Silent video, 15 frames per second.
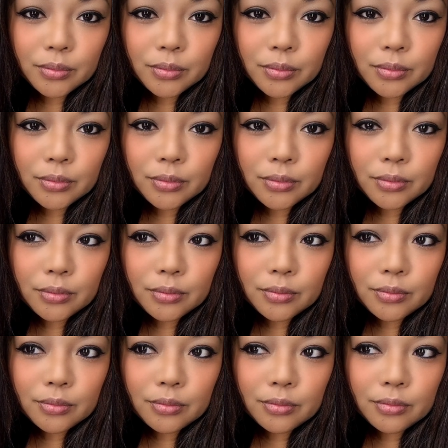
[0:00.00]

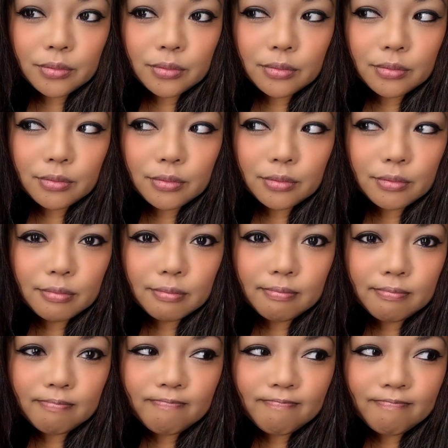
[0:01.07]

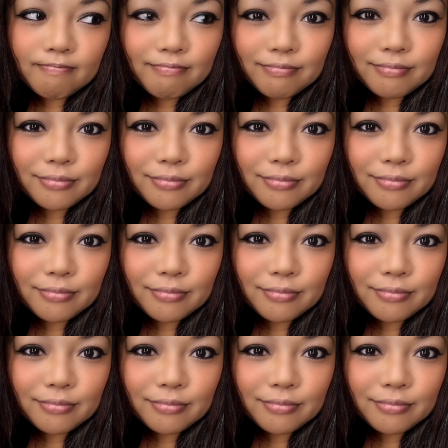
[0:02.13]
No one is speaking in this clip.